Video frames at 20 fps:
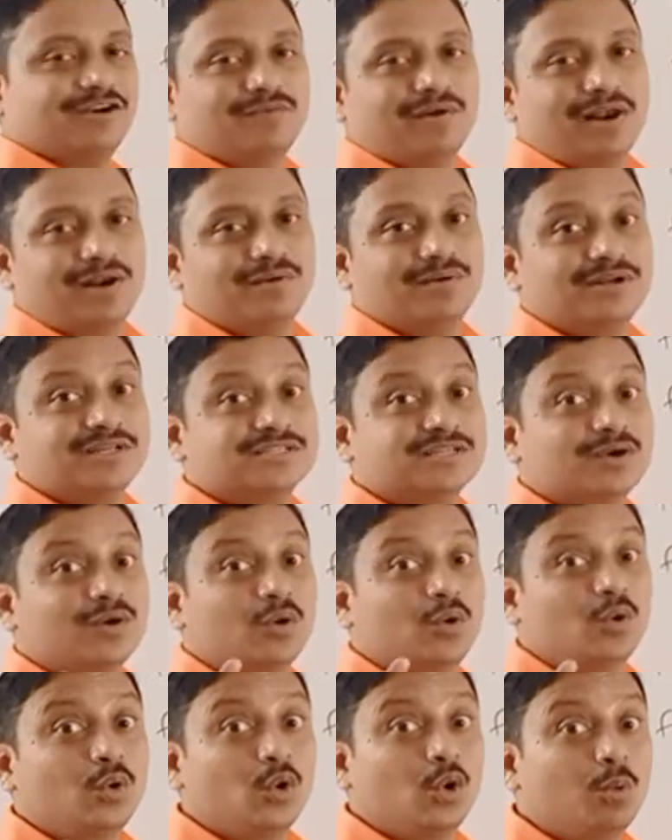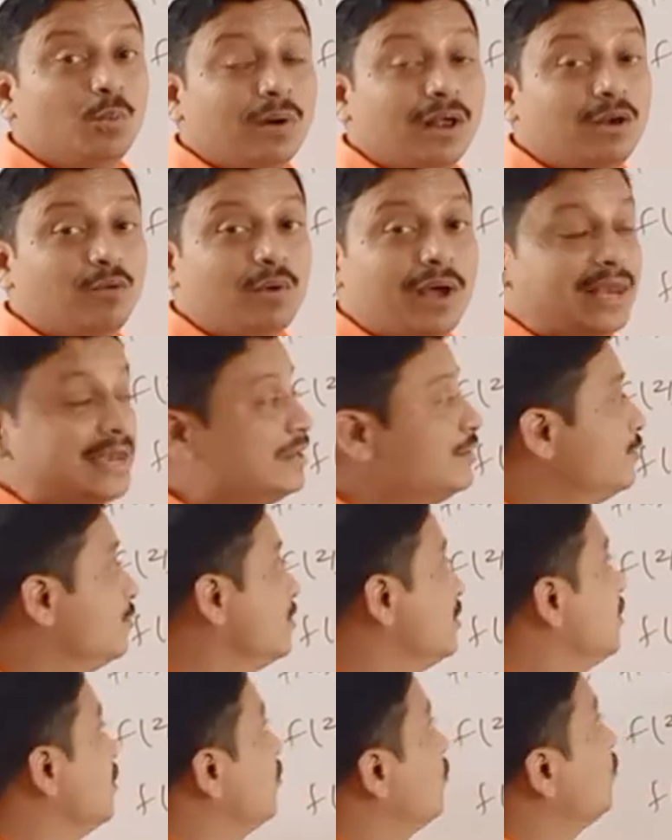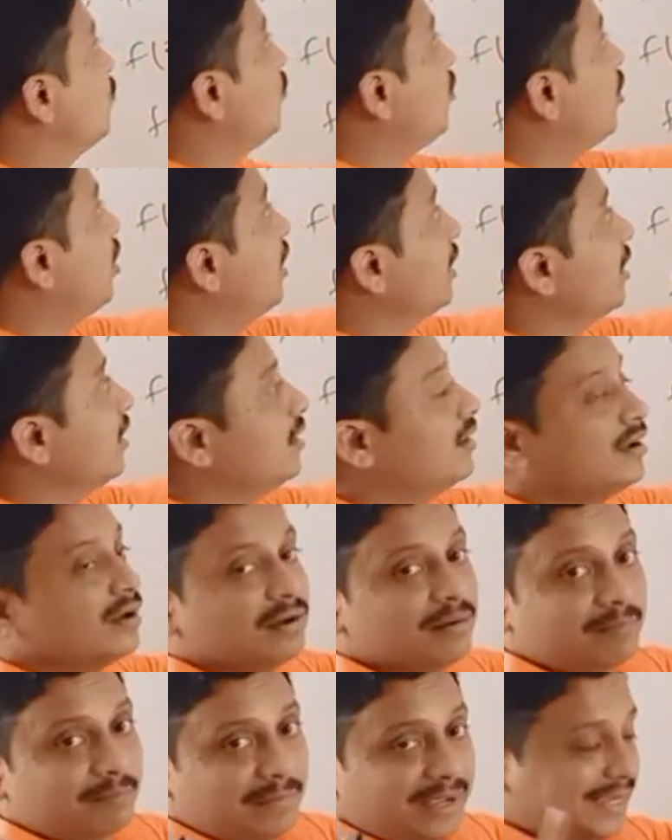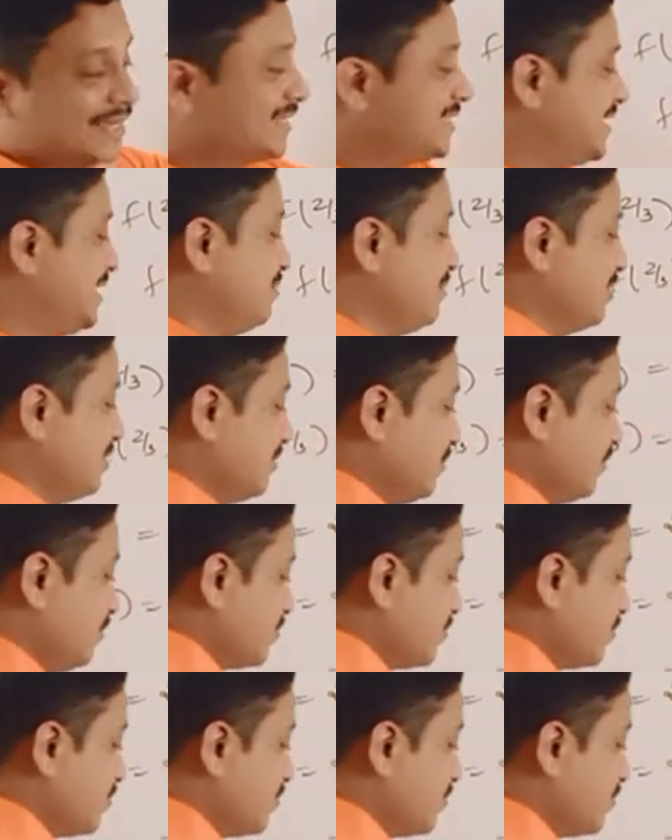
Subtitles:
value. It is a global value for maximum.